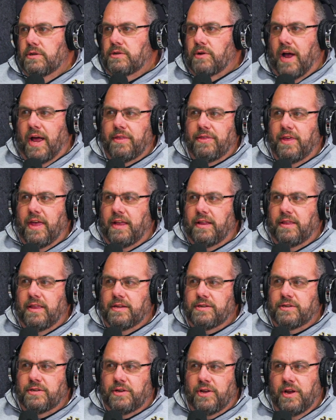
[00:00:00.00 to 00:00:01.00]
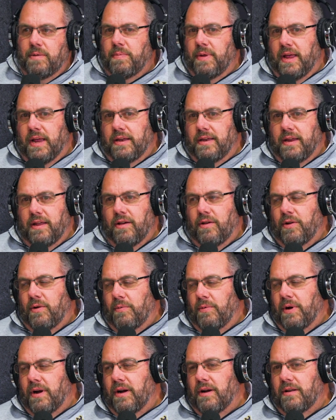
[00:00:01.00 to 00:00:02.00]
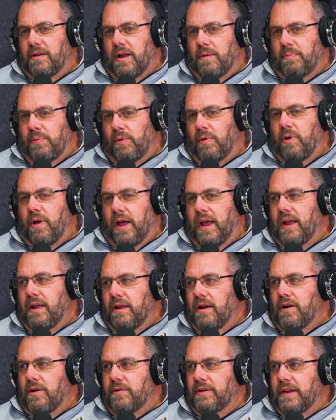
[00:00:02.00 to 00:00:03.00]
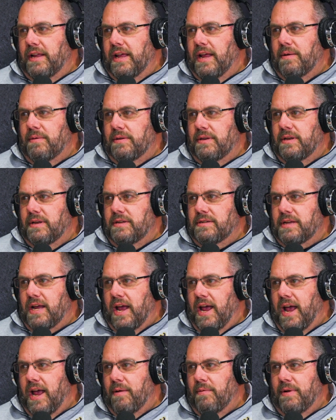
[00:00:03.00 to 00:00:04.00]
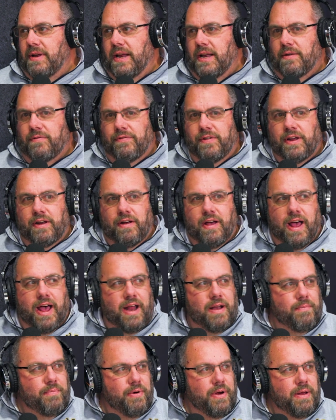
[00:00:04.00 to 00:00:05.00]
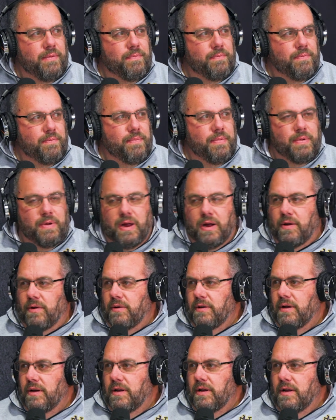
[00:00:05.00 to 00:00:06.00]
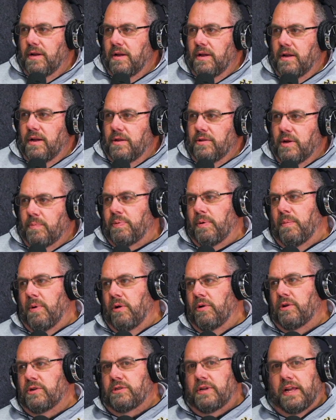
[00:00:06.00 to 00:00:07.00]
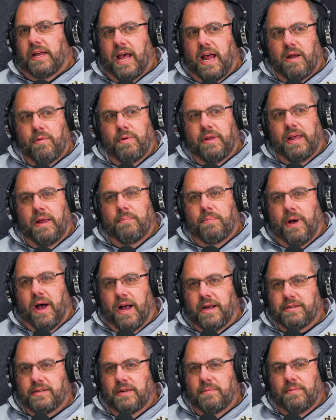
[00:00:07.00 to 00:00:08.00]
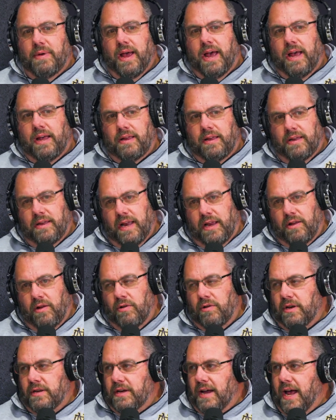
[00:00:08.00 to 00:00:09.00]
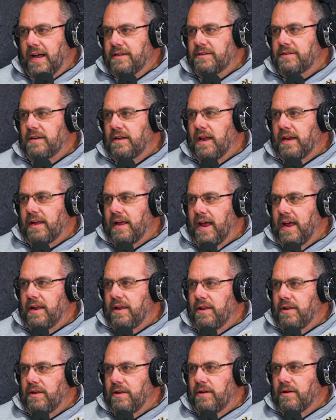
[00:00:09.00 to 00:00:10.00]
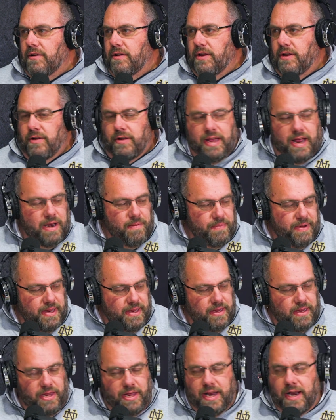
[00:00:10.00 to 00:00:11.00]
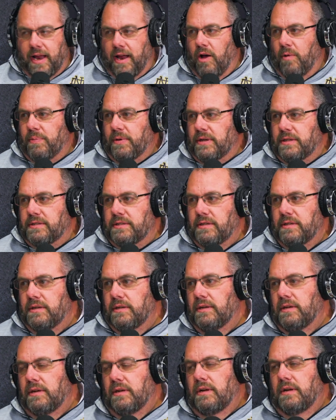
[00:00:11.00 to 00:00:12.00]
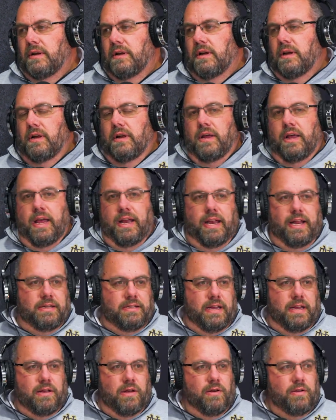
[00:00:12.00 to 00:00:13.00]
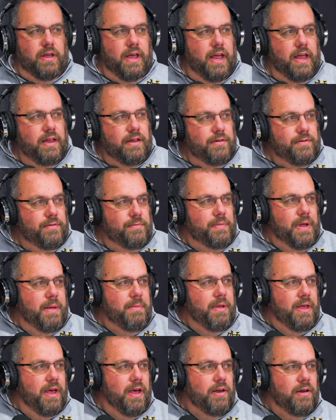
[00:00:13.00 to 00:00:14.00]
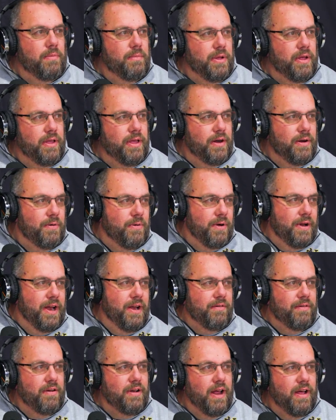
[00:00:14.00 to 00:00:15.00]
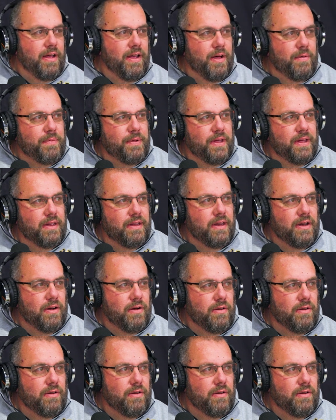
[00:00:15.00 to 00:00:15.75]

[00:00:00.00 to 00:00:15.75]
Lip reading: So I think this could be a deal to where a ploy, to say, hey, we need to figure out how to bring, the promoters like, how do we get boxing back? And they go to Tyson like, hey, you got to help us. And he's like, okay, pay me $100 million or whatever, and I'll help you,